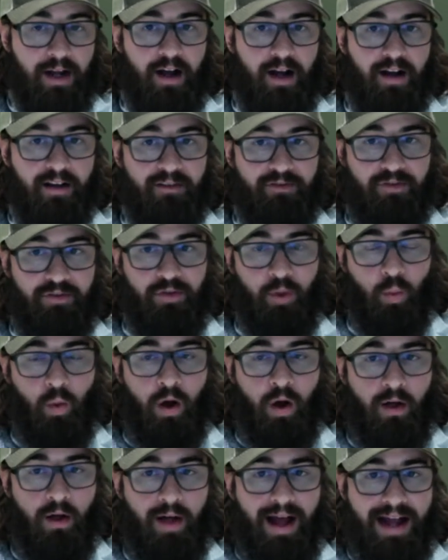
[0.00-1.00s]
of the
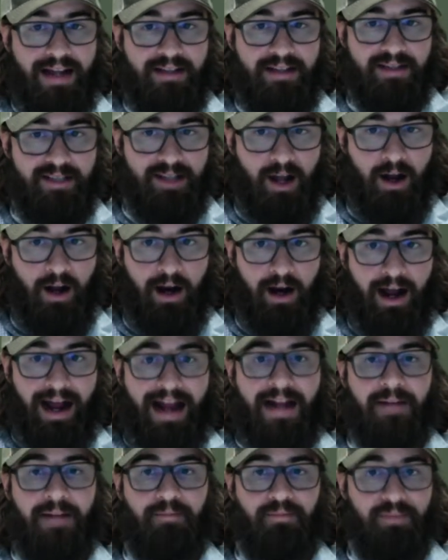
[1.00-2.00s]
walleye and
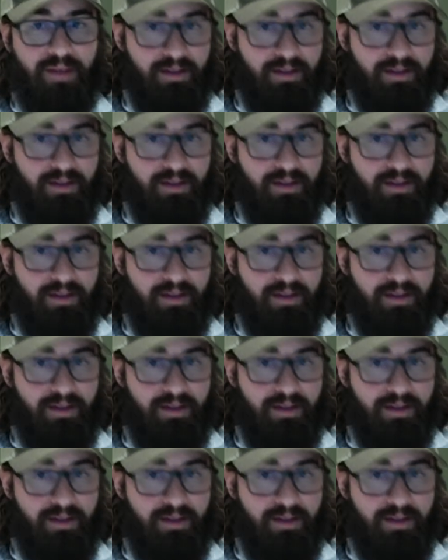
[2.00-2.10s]
saugeye